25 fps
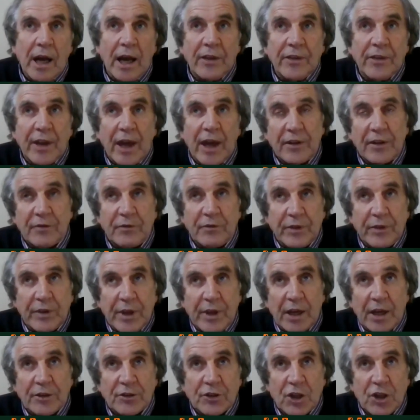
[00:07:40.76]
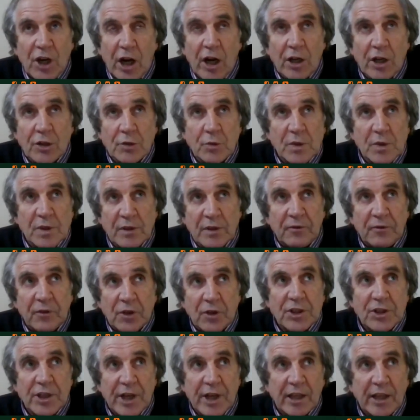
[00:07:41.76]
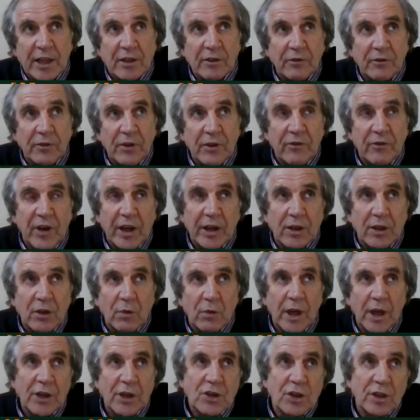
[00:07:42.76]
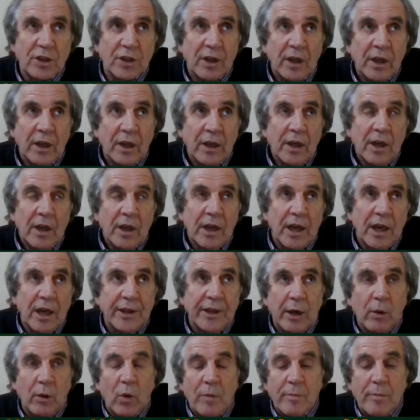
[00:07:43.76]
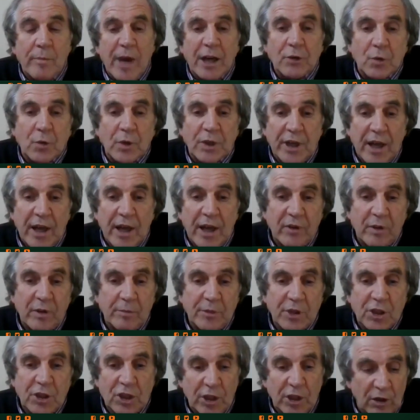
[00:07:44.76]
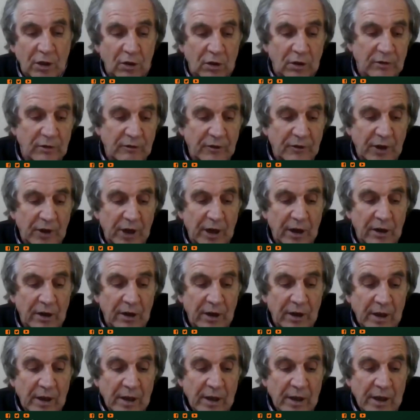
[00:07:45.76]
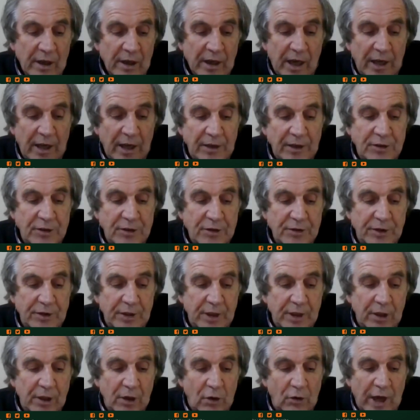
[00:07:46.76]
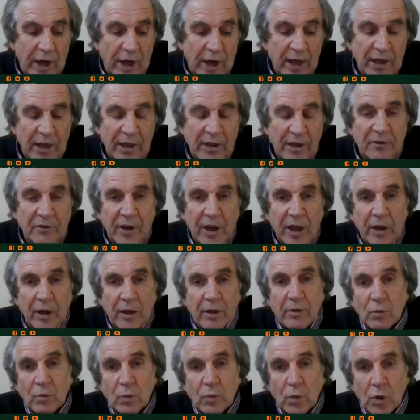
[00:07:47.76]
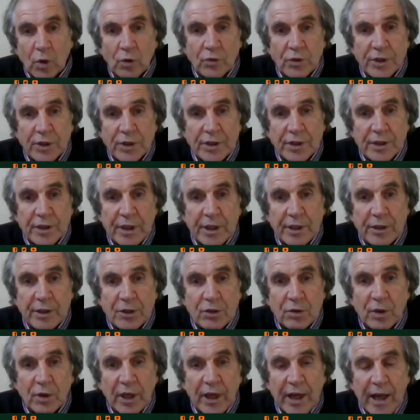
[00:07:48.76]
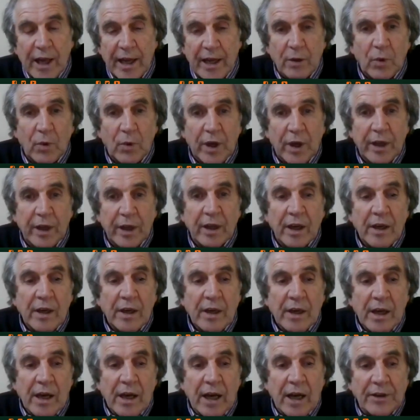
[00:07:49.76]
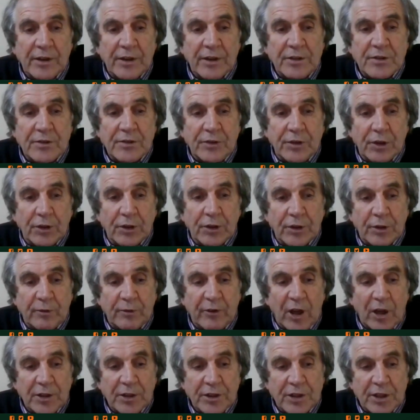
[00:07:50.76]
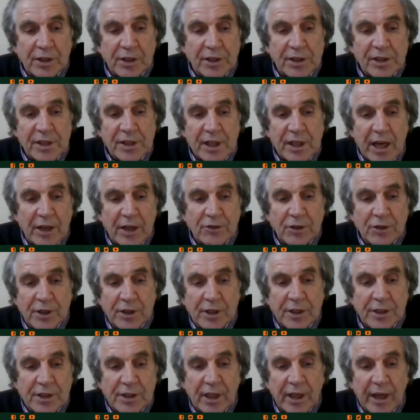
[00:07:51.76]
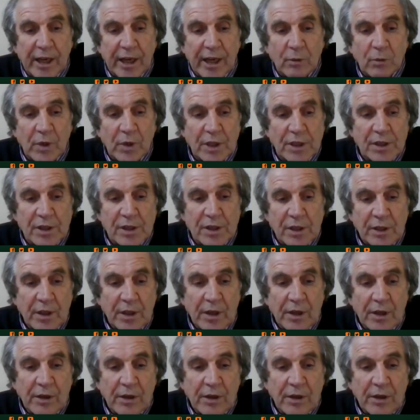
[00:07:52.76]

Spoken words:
And that charge was the first act of the evacuation. And they were met with heavy machine gun fire, and the O'Rahilly fell wounded into a laneway, and the other volunteers scattered into laneways